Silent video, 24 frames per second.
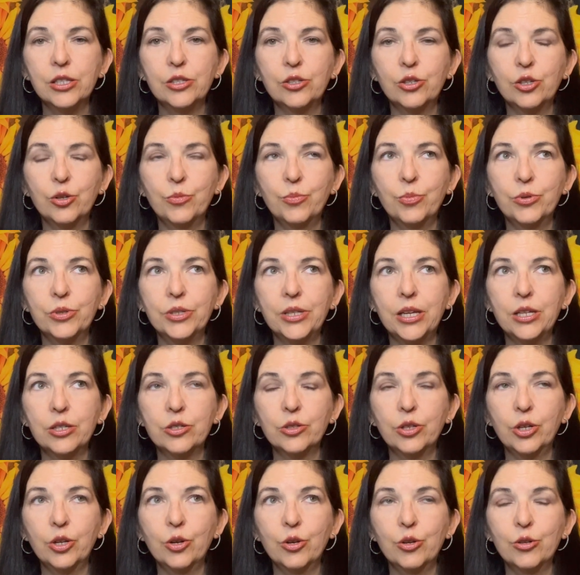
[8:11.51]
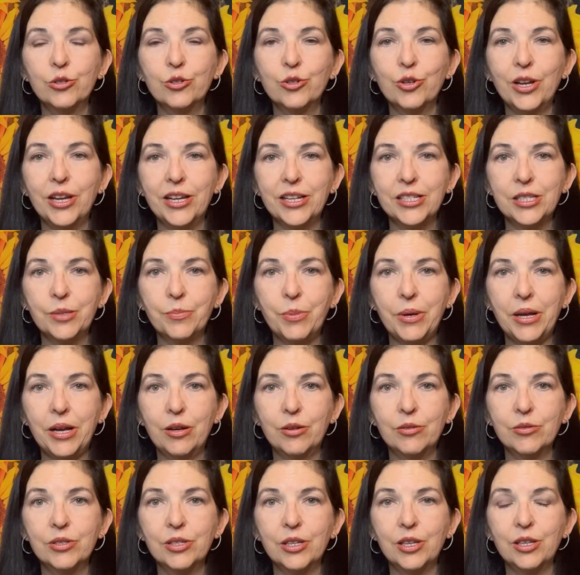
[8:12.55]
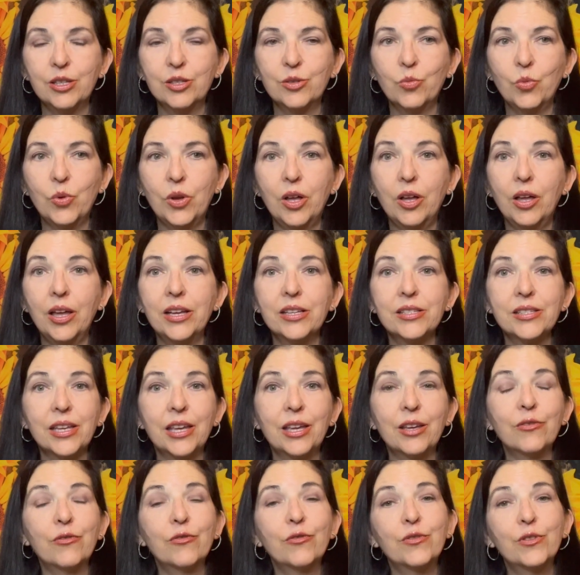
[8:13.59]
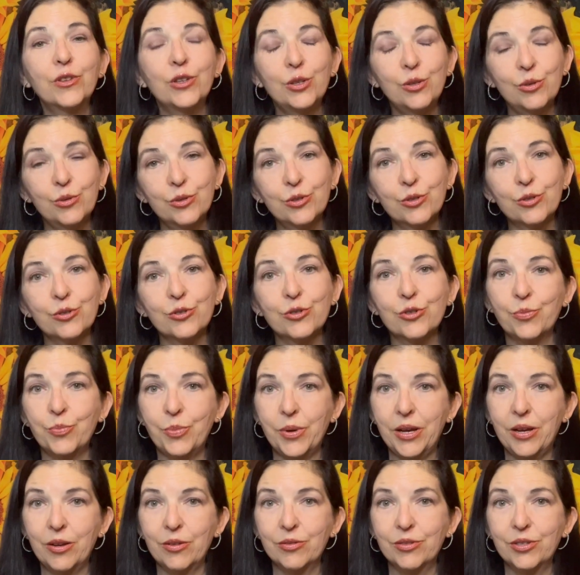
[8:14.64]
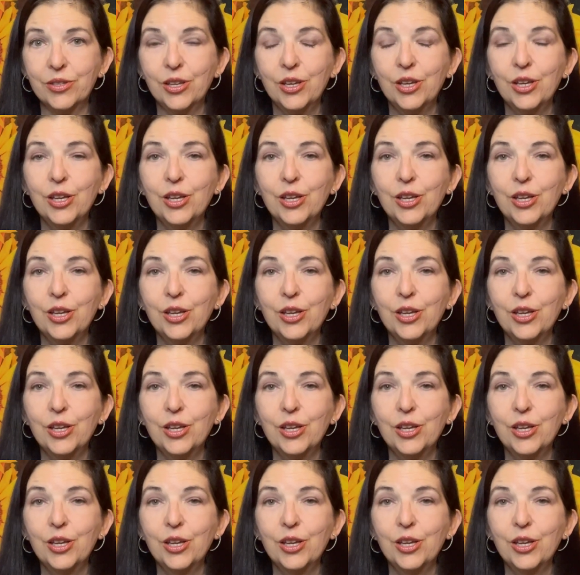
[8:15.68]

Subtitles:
could potentially hurt your ex-spouse as well as a future spouse.